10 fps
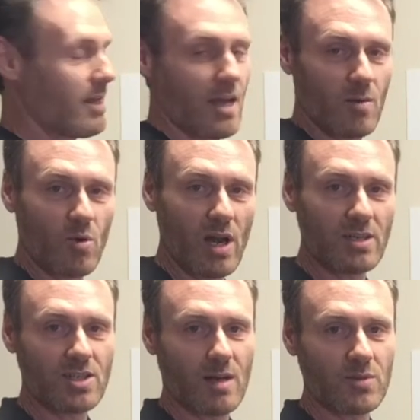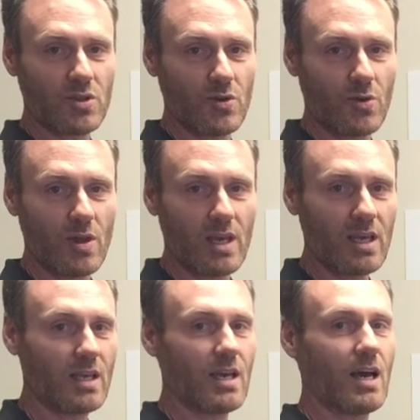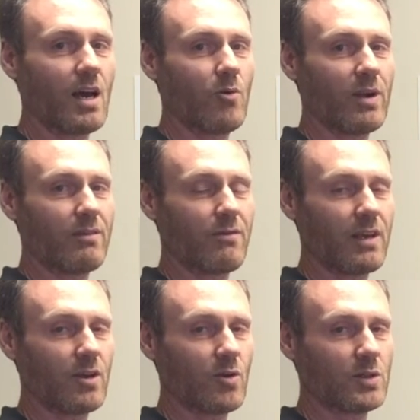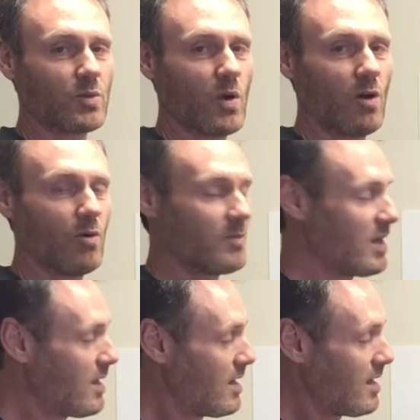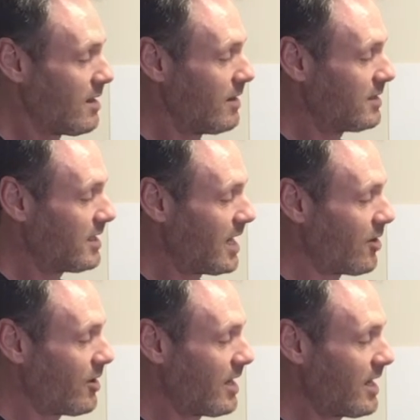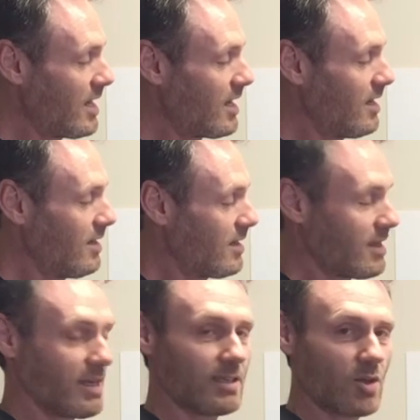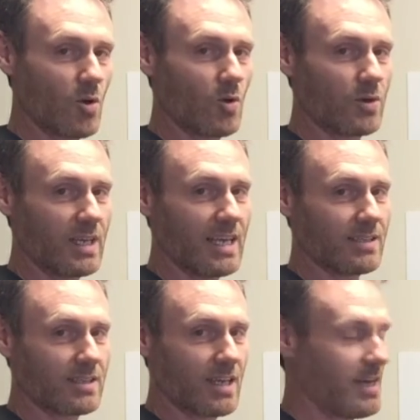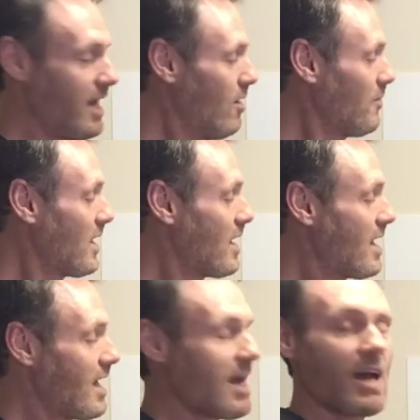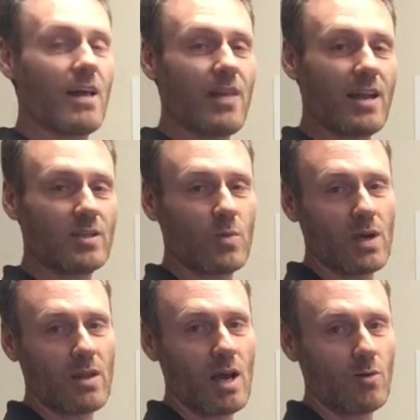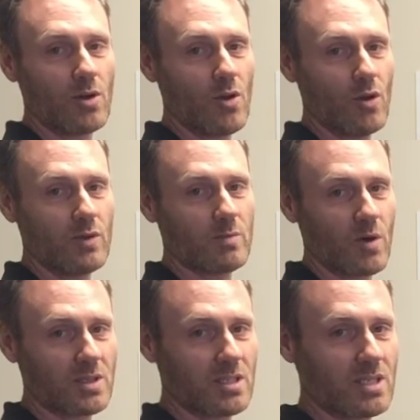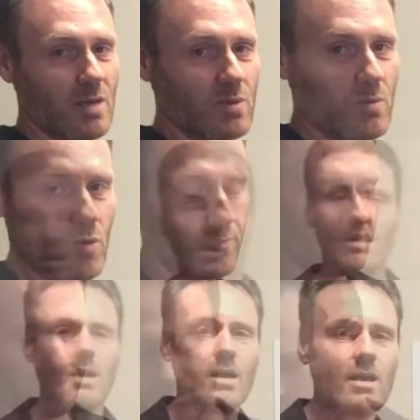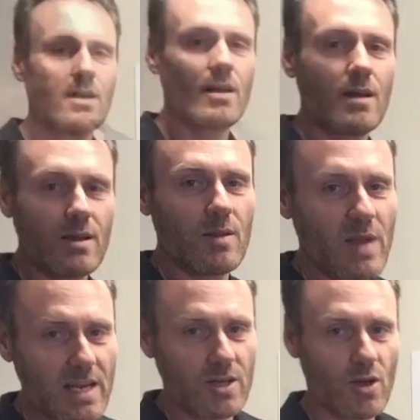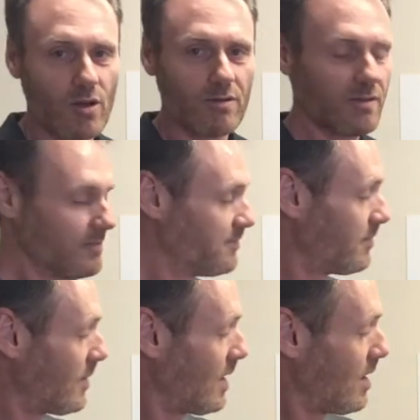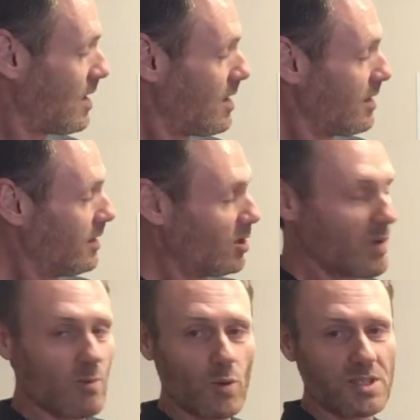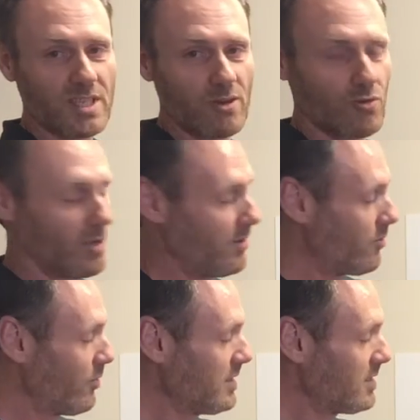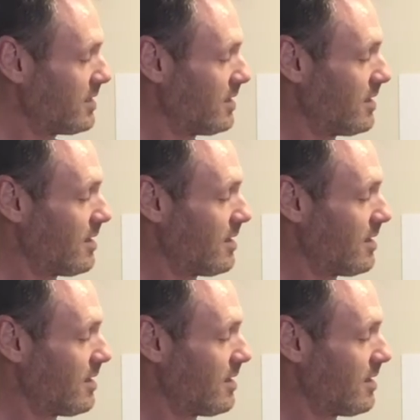and a branch up to the ring finger as well. This area here is called Guillain's canal, and that is where the ulnar nerve is most susceptible. The median nerve, a little bit more central in the wrist,